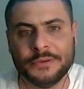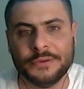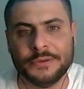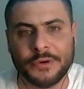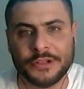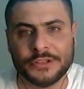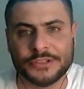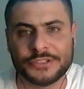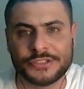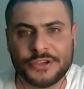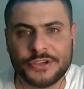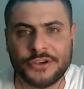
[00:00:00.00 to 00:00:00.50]

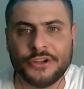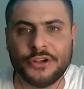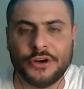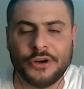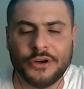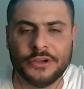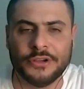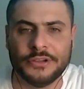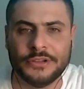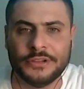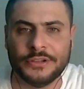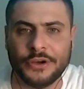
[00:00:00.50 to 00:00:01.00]
also
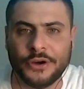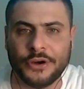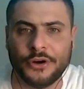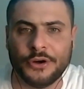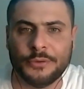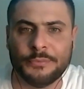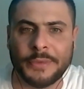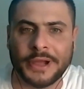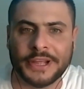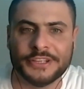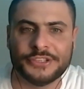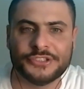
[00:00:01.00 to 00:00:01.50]

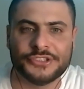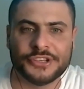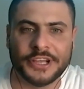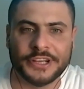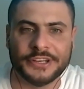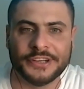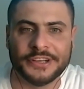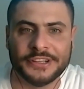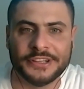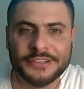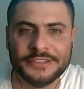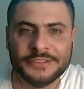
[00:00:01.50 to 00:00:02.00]
on my
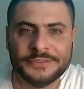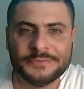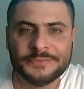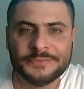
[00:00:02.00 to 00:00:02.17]
channel.